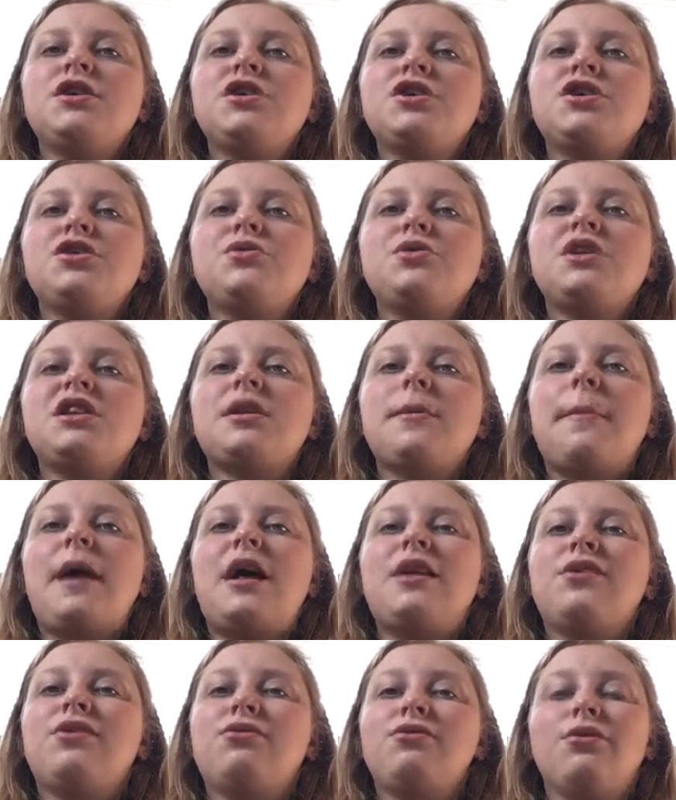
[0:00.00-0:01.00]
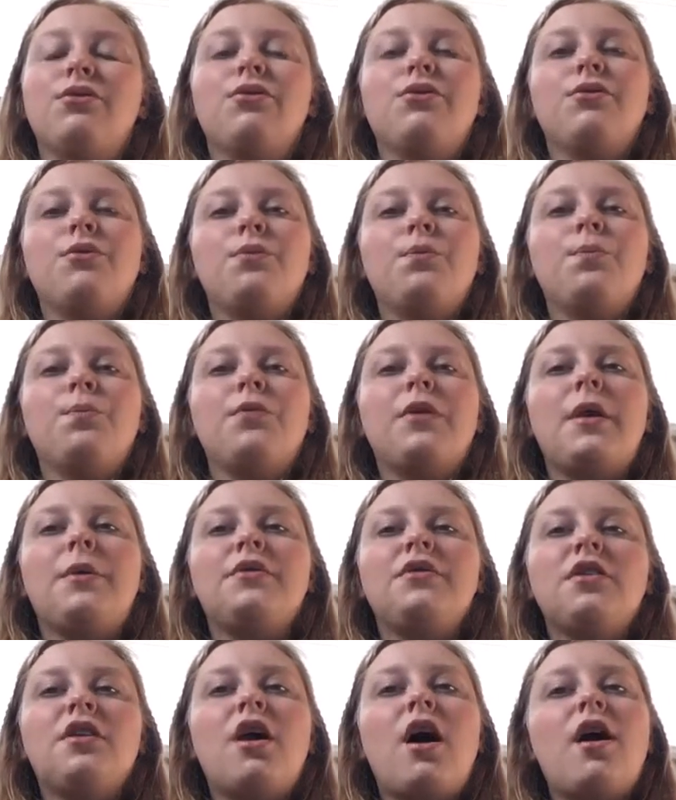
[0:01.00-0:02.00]
Sutematsu. It
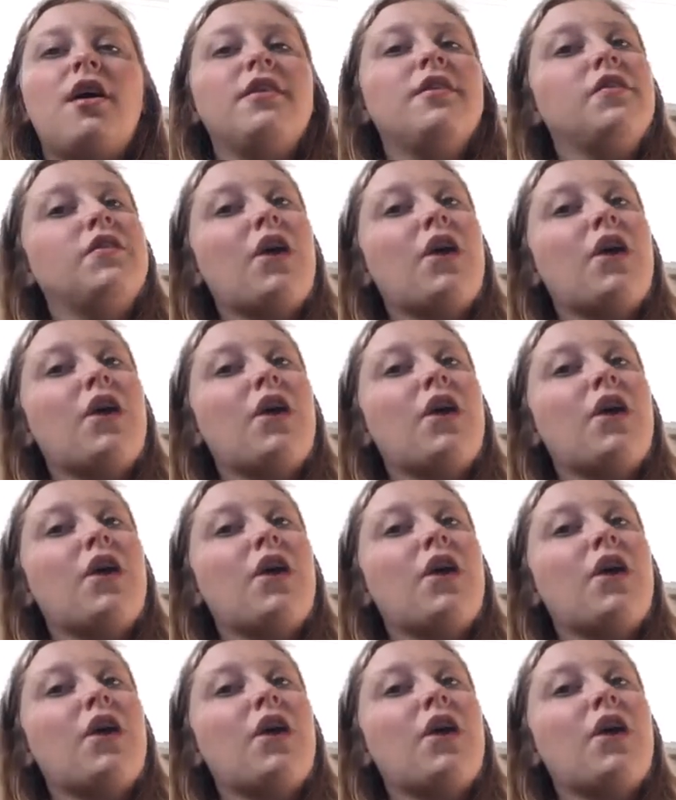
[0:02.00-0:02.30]
was an odd,